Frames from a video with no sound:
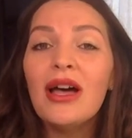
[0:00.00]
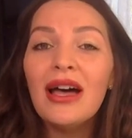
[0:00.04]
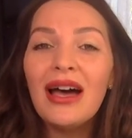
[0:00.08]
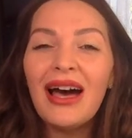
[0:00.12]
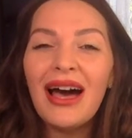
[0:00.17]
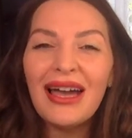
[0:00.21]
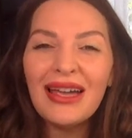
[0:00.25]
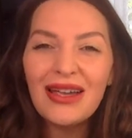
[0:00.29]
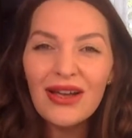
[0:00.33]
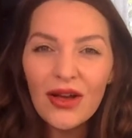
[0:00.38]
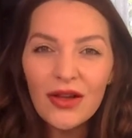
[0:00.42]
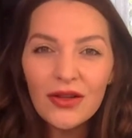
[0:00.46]

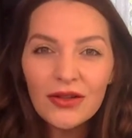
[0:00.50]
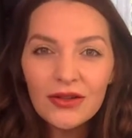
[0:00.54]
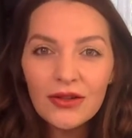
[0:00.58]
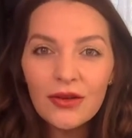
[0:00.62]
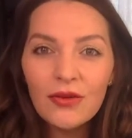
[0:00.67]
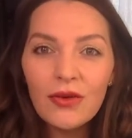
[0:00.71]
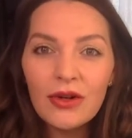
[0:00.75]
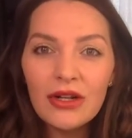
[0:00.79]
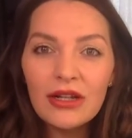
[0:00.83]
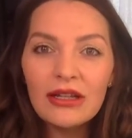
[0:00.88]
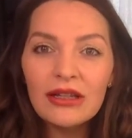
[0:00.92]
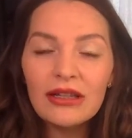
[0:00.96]
I also
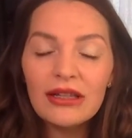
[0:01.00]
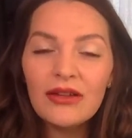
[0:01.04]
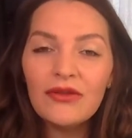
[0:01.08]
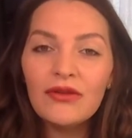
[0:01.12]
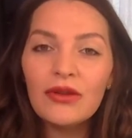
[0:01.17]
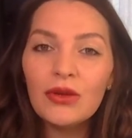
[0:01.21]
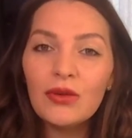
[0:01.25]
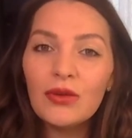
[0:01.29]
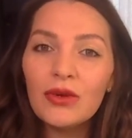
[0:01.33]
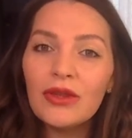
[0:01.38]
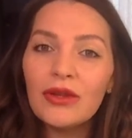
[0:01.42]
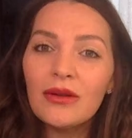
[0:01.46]
want to leave
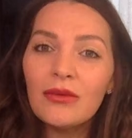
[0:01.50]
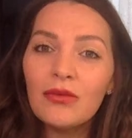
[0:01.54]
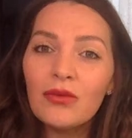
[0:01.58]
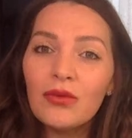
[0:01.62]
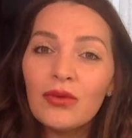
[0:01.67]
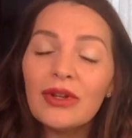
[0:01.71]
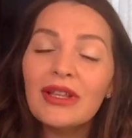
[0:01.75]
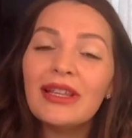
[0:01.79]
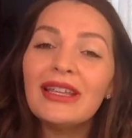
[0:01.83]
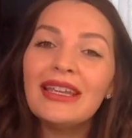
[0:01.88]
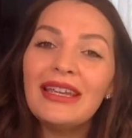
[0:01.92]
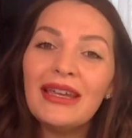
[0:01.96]
you with a
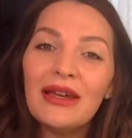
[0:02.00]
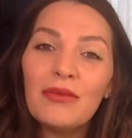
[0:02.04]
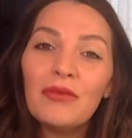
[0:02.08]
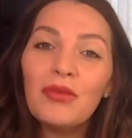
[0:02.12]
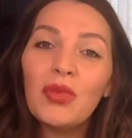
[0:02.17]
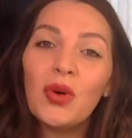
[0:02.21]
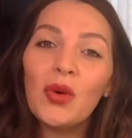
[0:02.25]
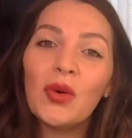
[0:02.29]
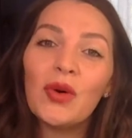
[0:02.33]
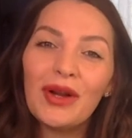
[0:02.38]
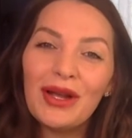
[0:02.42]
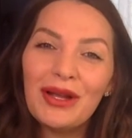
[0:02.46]
really
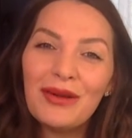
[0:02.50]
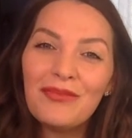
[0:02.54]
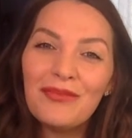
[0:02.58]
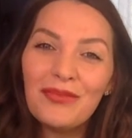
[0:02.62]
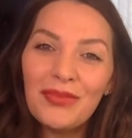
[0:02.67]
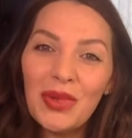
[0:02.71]
important